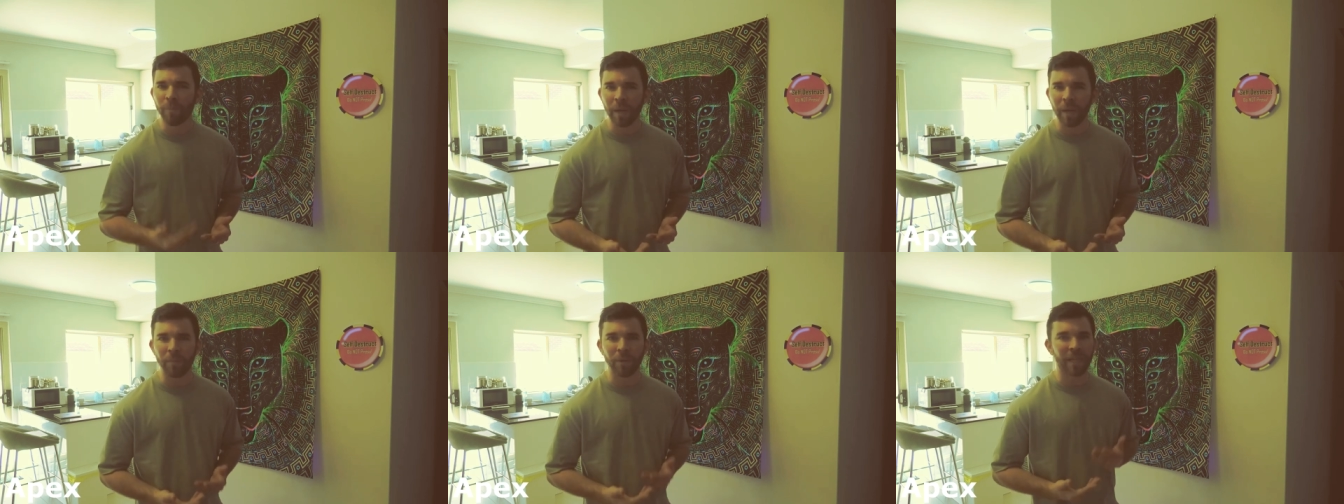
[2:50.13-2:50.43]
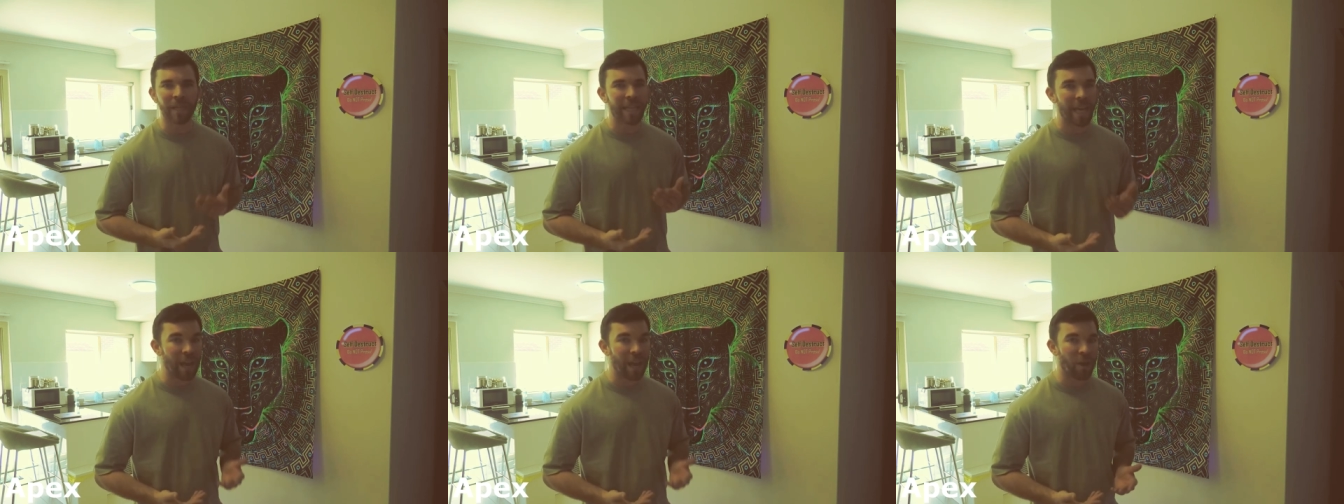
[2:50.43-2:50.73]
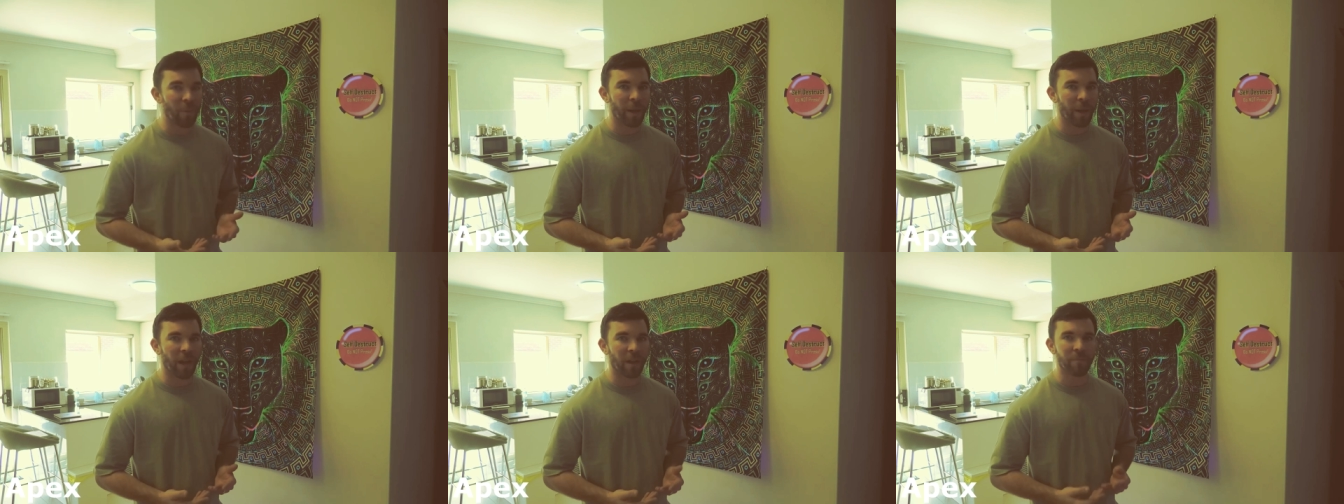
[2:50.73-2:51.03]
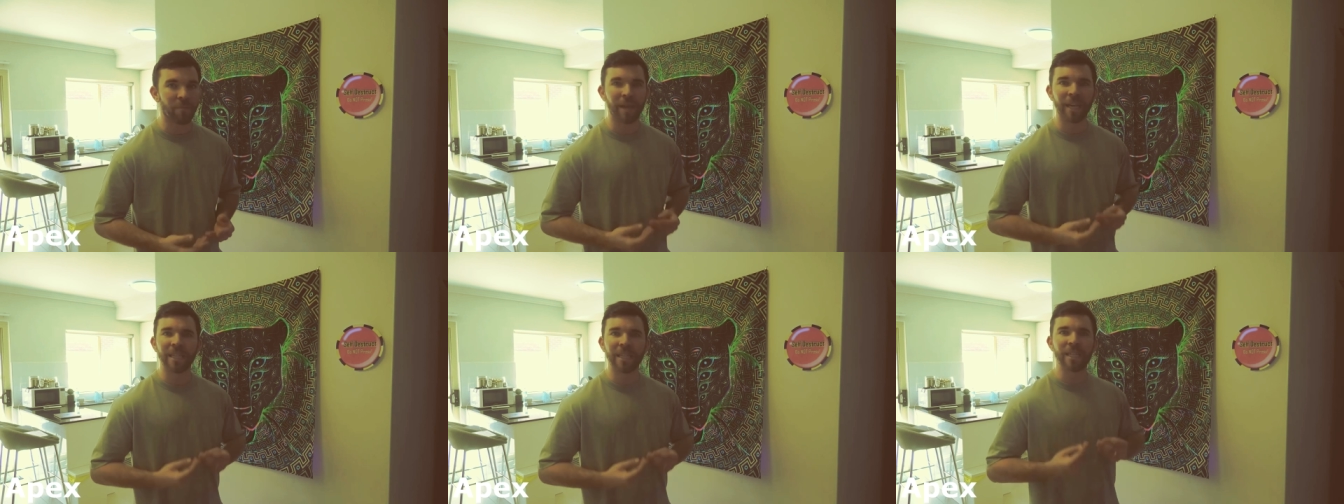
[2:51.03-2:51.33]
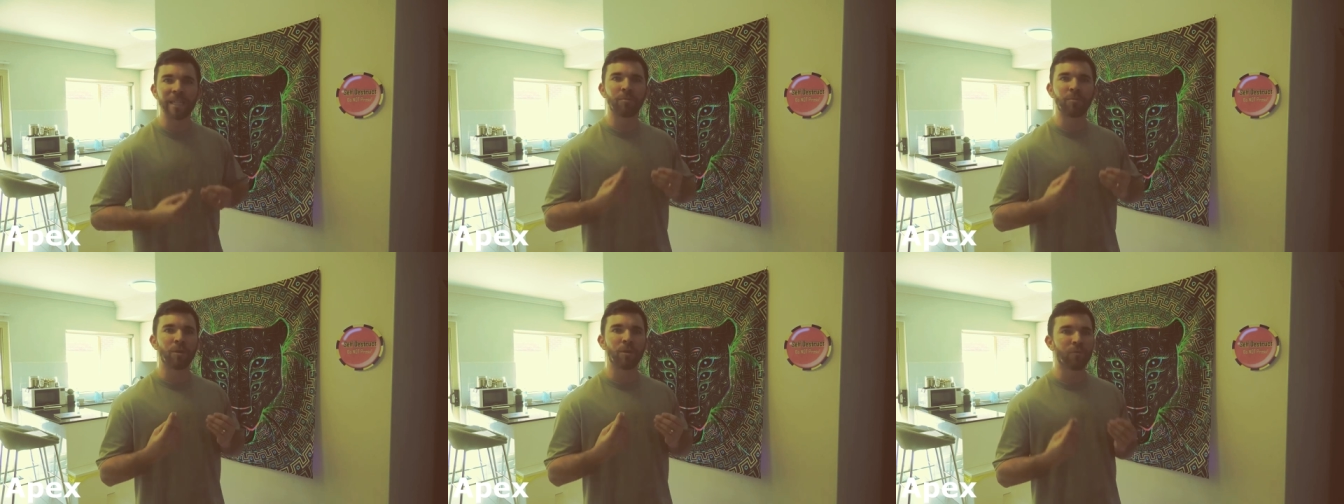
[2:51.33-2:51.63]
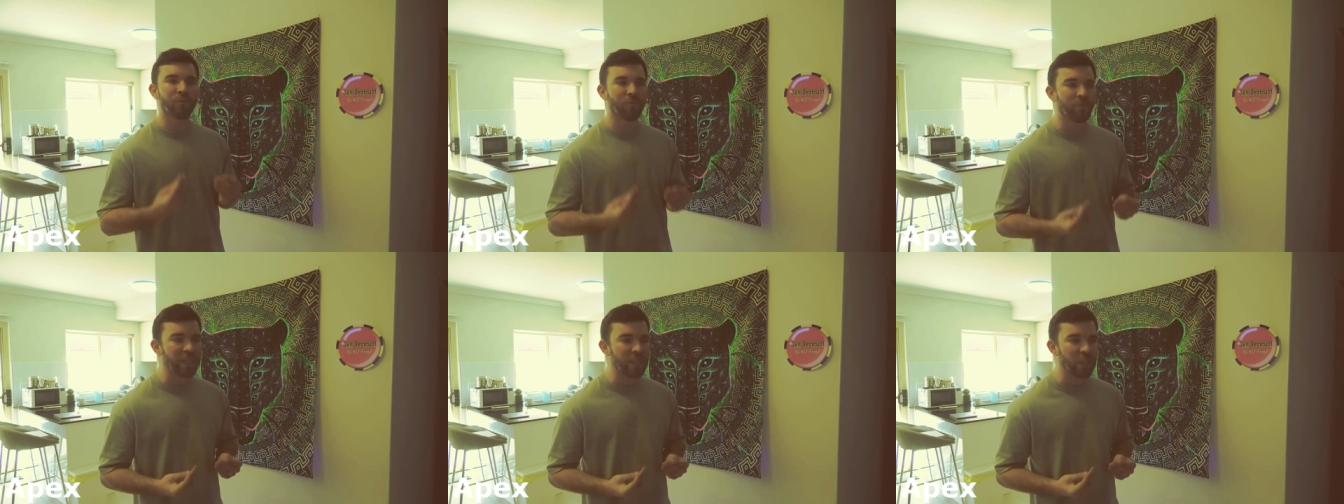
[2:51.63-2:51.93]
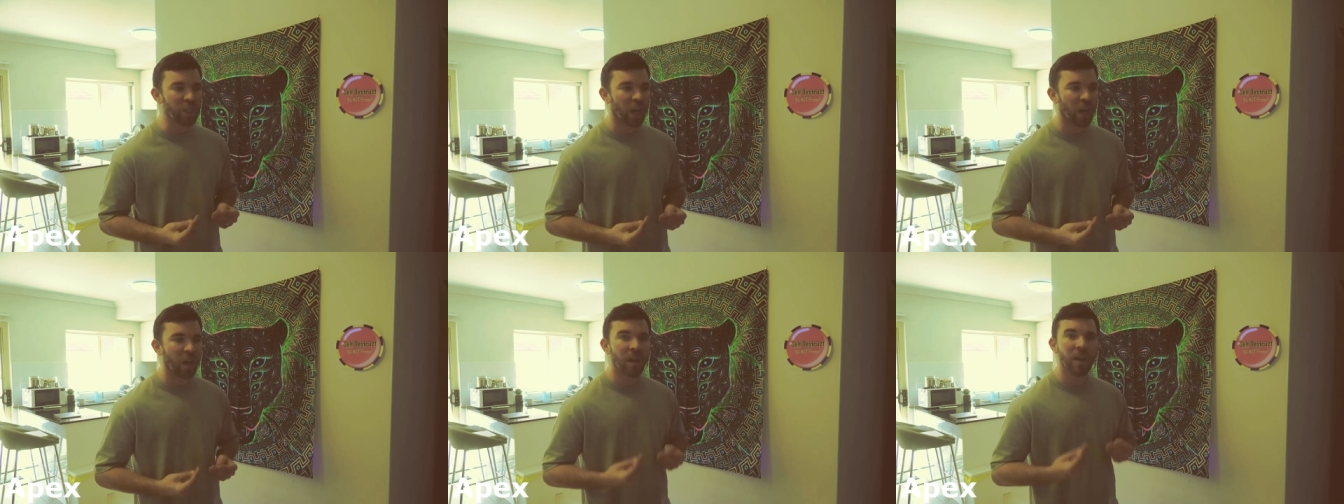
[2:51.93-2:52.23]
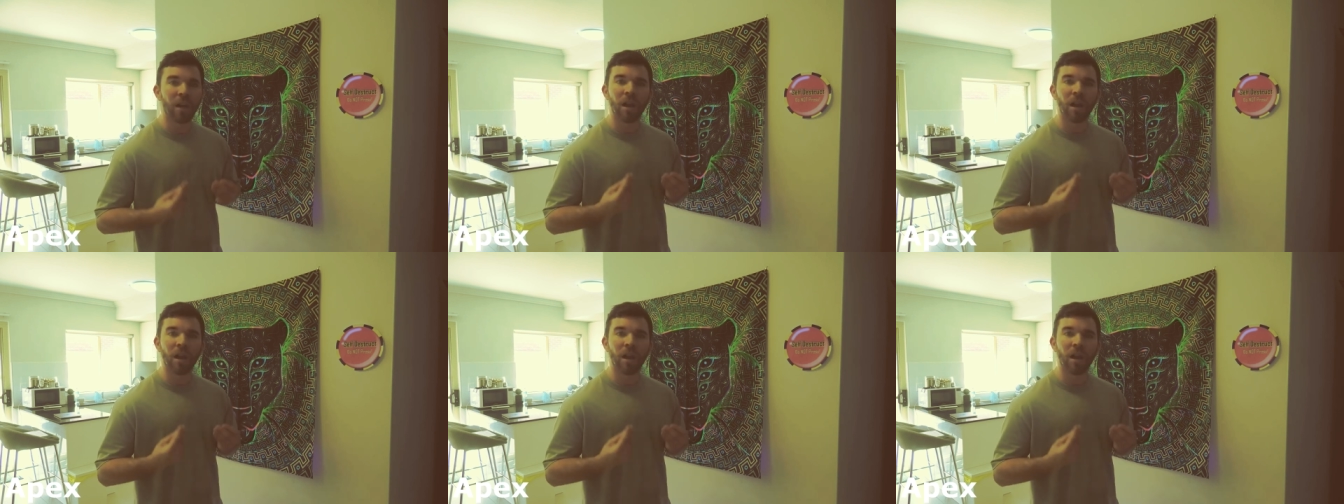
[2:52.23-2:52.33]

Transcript: people to care about, making this world richer